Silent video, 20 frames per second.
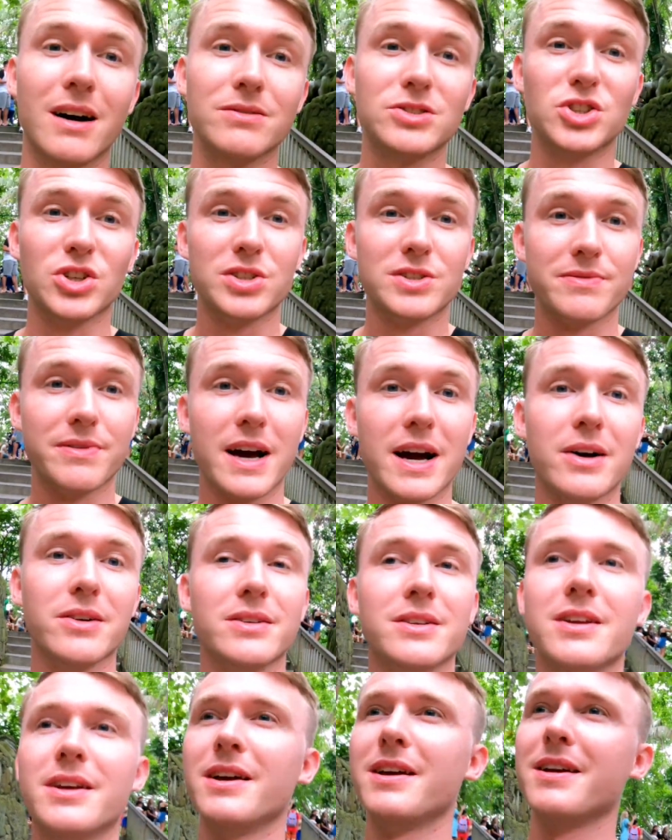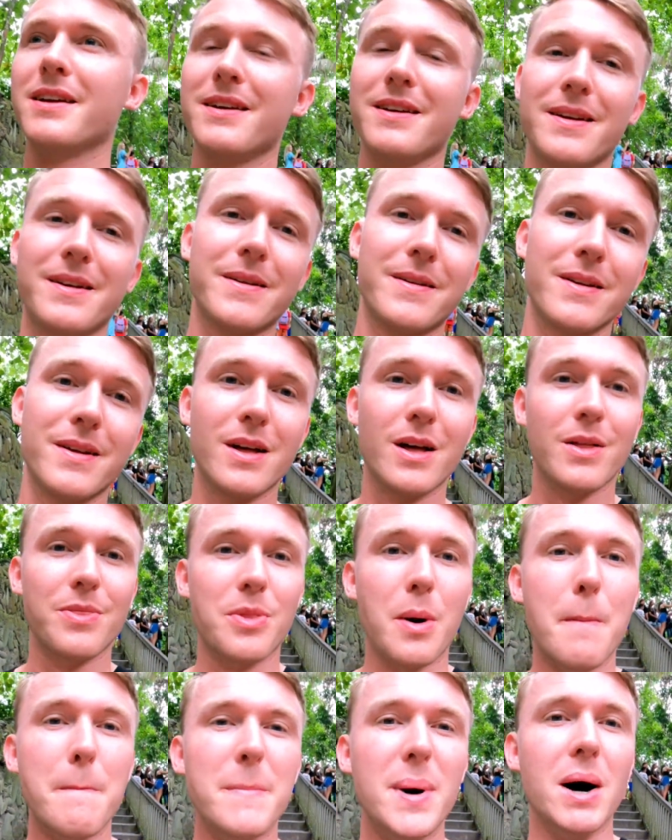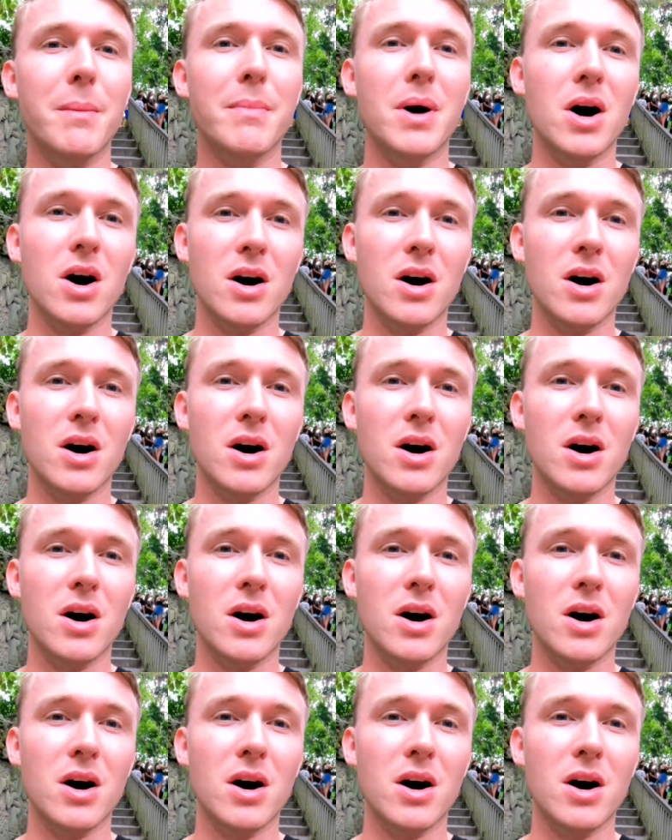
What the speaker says: I've just found the mama